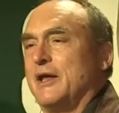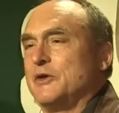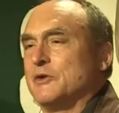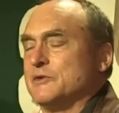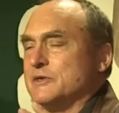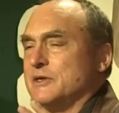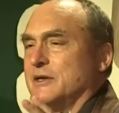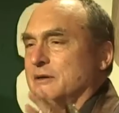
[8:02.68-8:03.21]
and
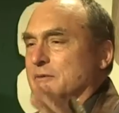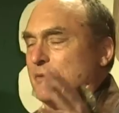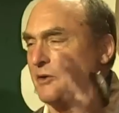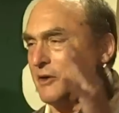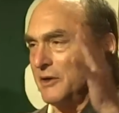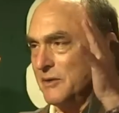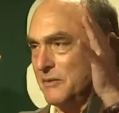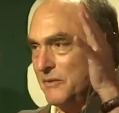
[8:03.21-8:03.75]
you'll see.
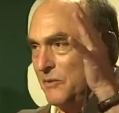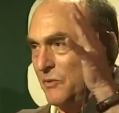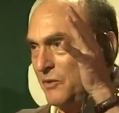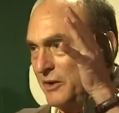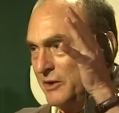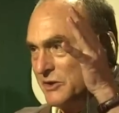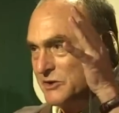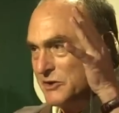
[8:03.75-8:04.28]
We're gonna
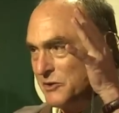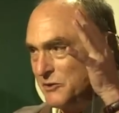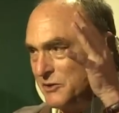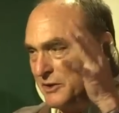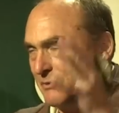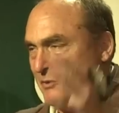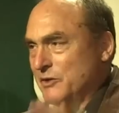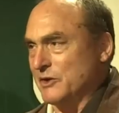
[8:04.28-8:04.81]
we're gonna
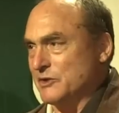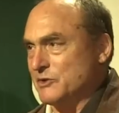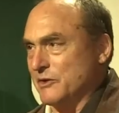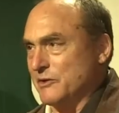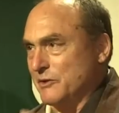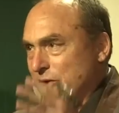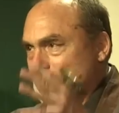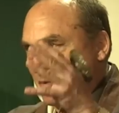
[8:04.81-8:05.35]
tune in with each
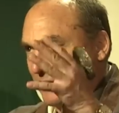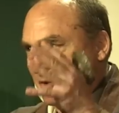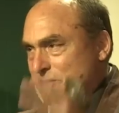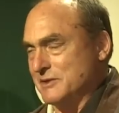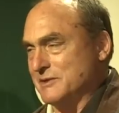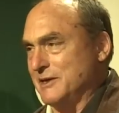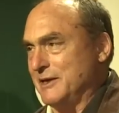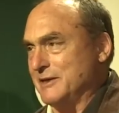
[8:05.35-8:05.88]
other, and we're
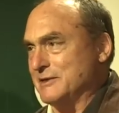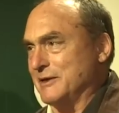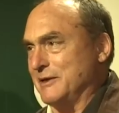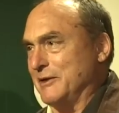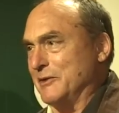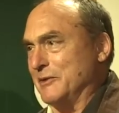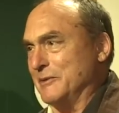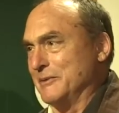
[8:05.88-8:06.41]
gonna say it
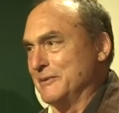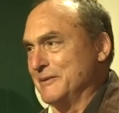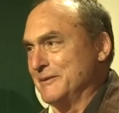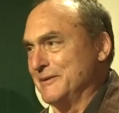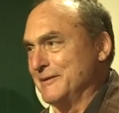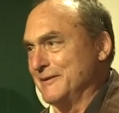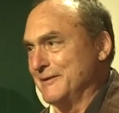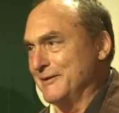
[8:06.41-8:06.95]
together.
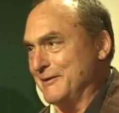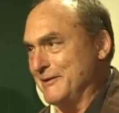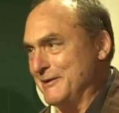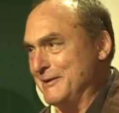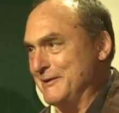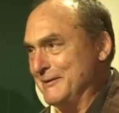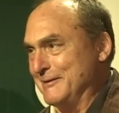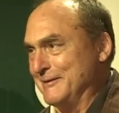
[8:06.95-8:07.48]
All
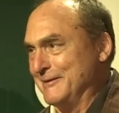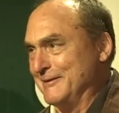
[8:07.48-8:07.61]
right.